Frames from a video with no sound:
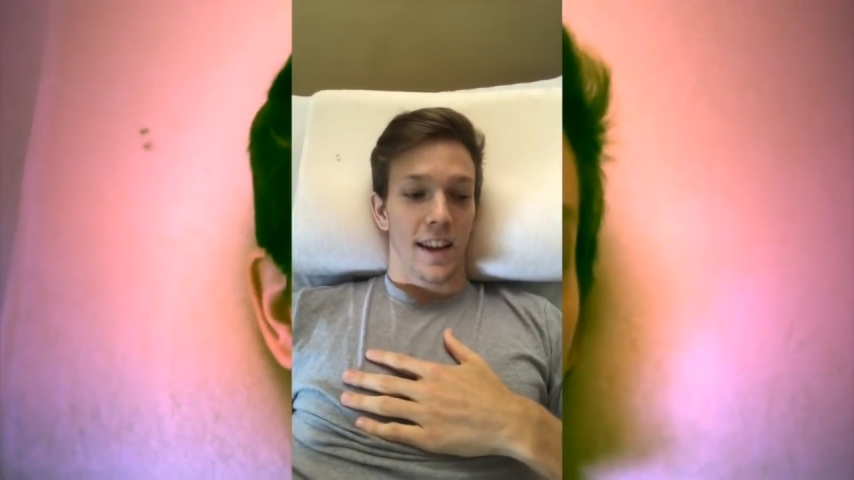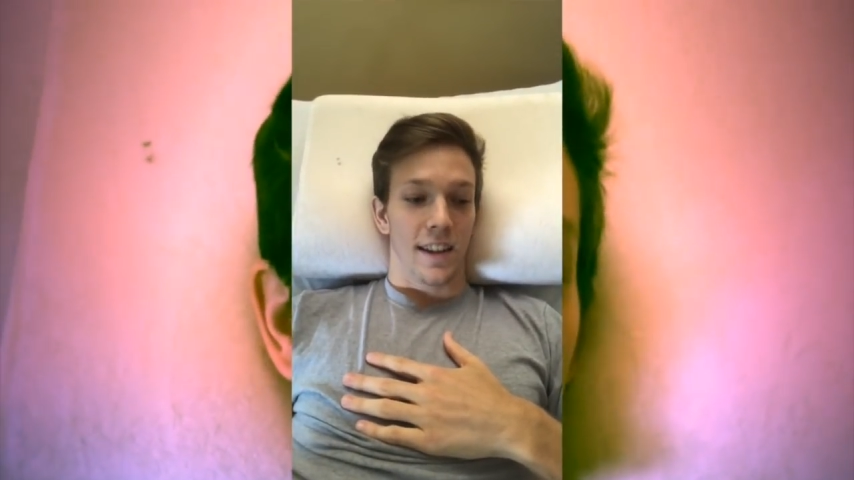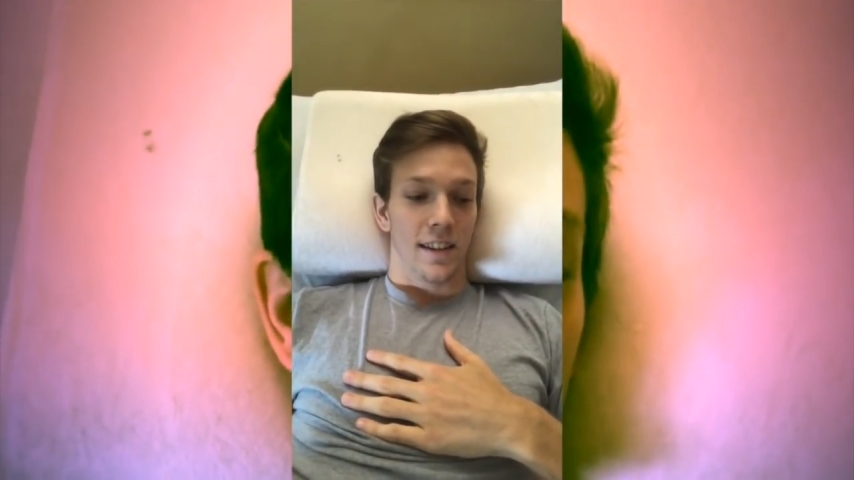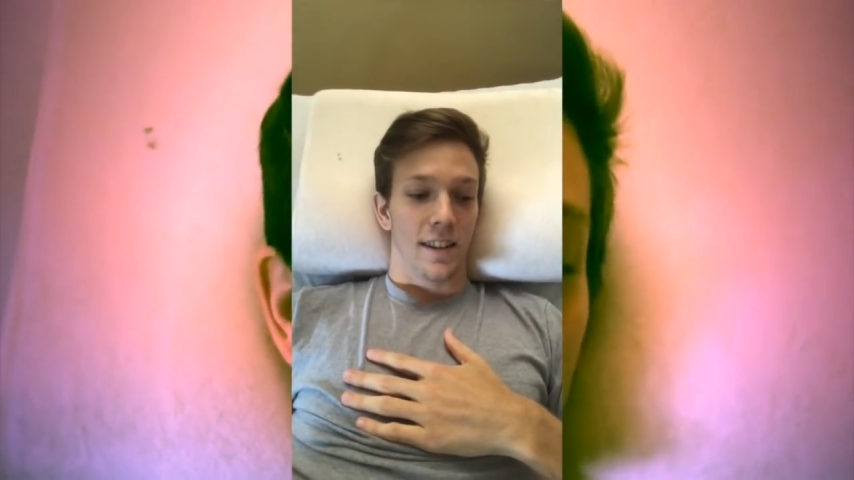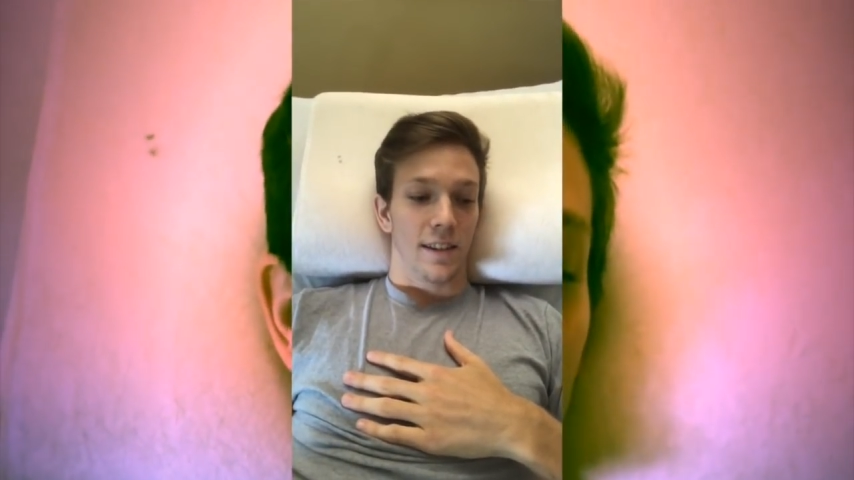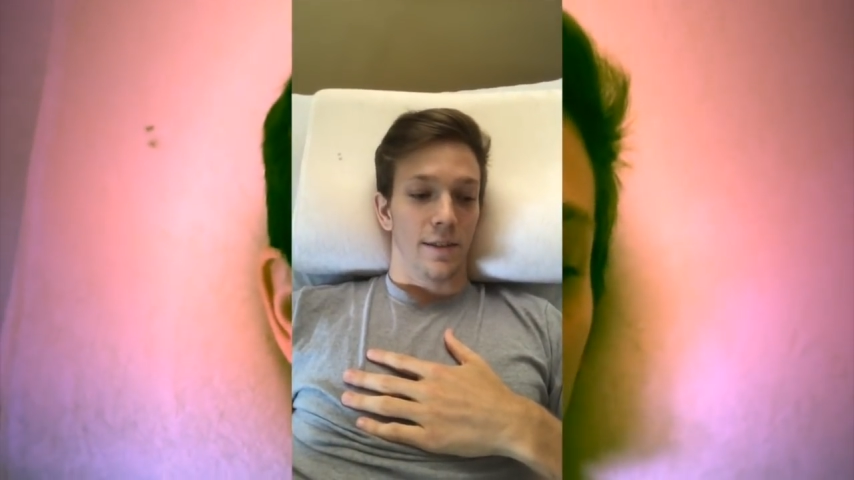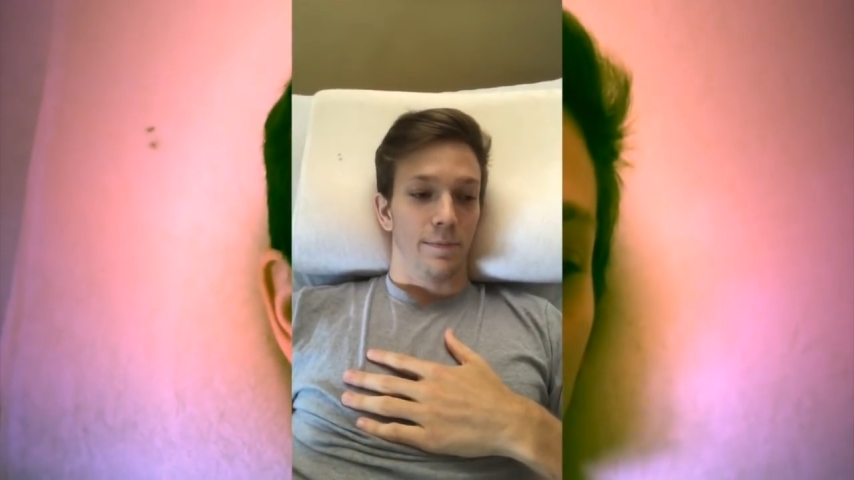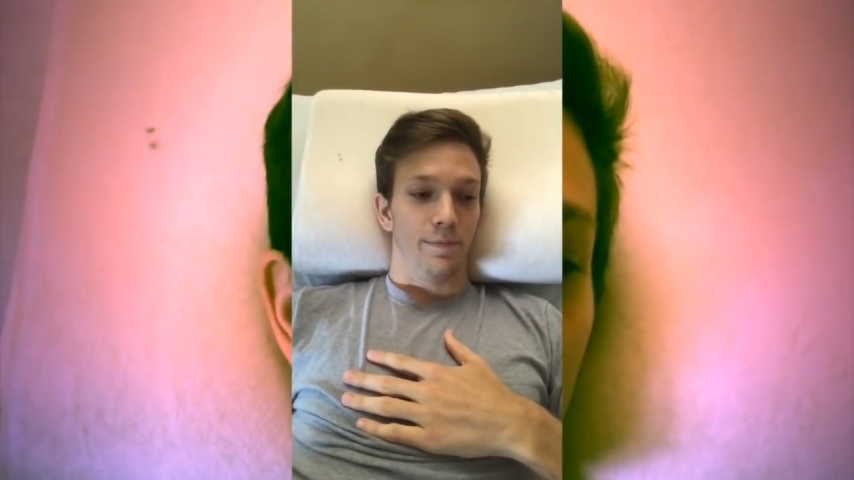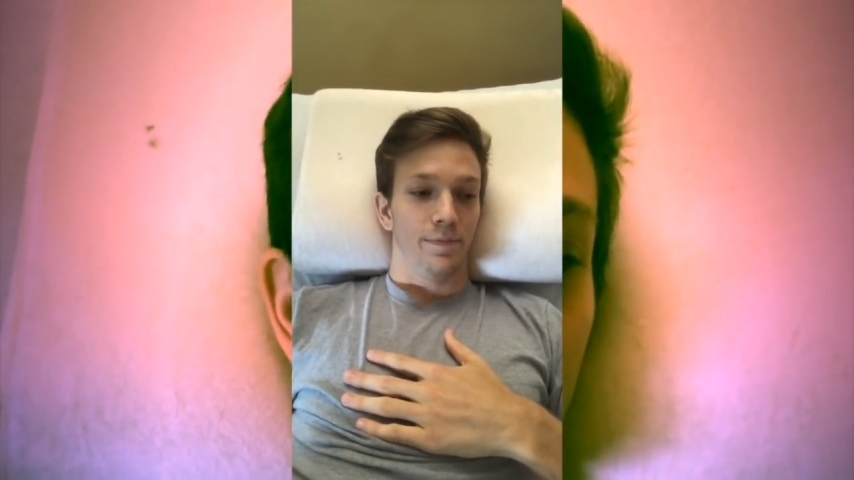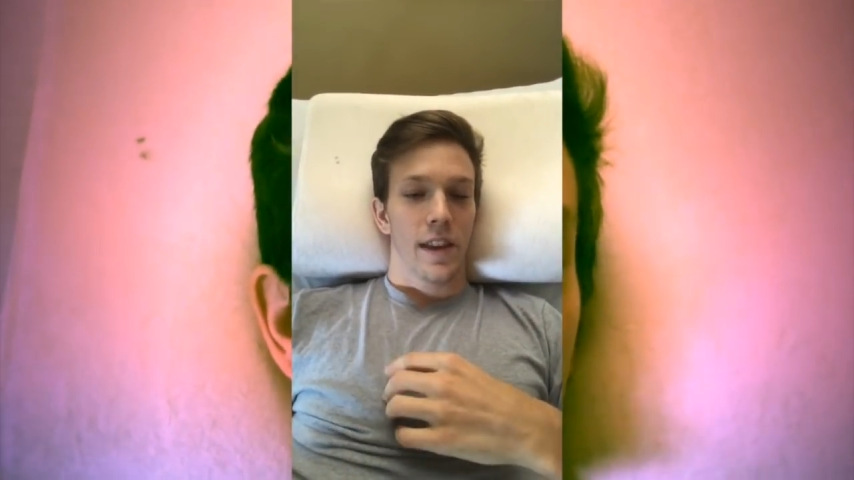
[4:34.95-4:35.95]
And
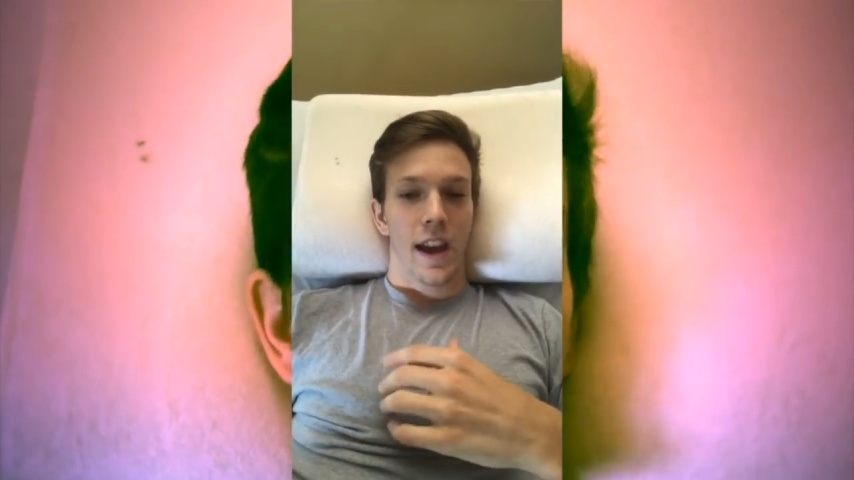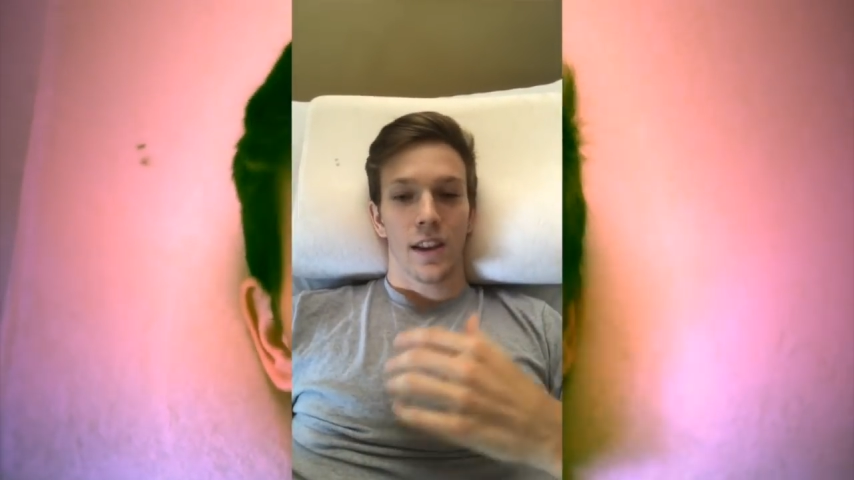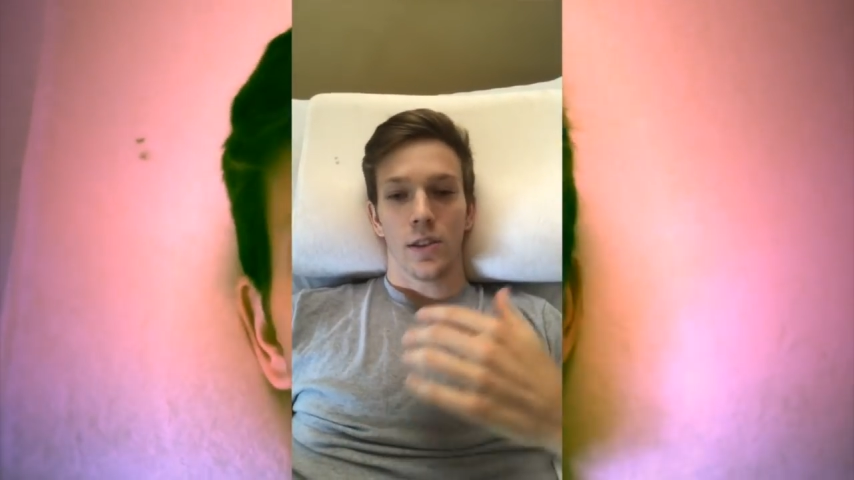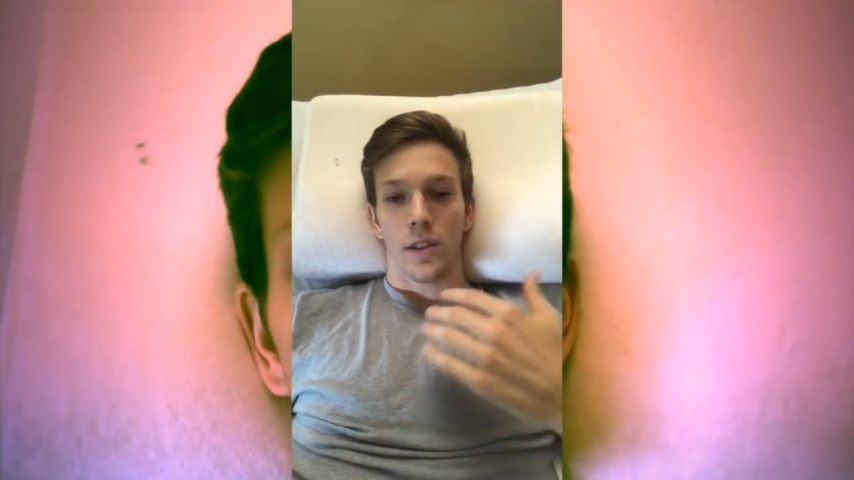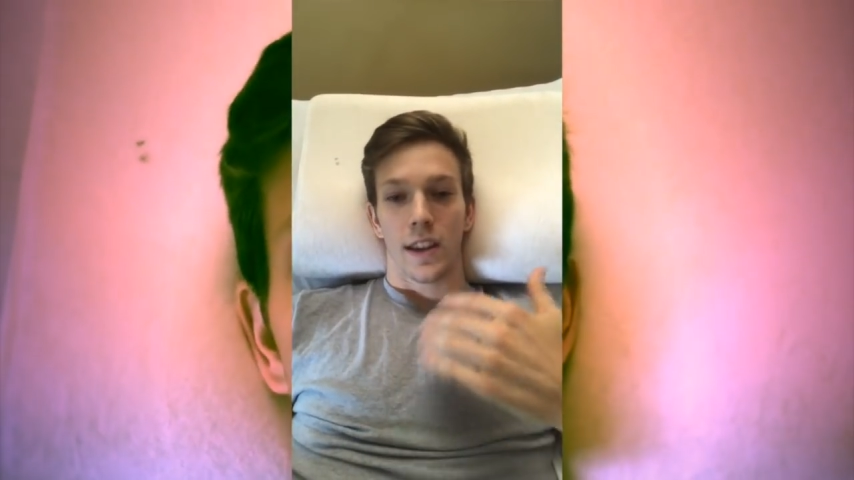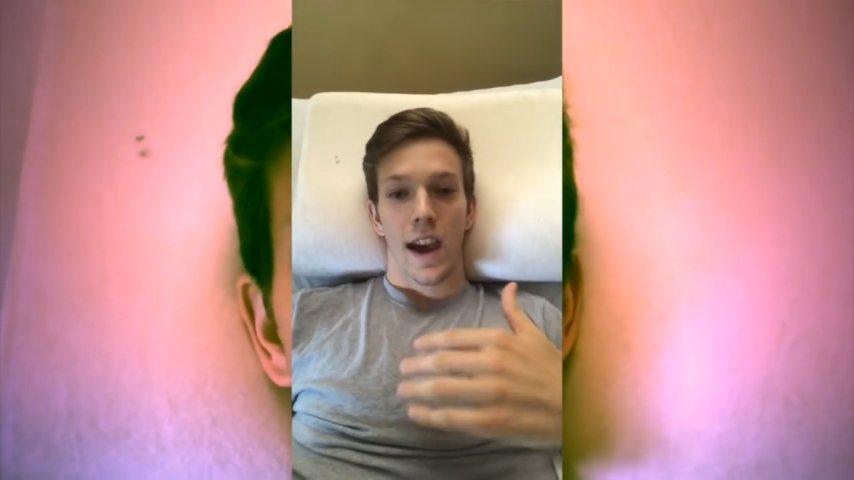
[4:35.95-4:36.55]
they had to do a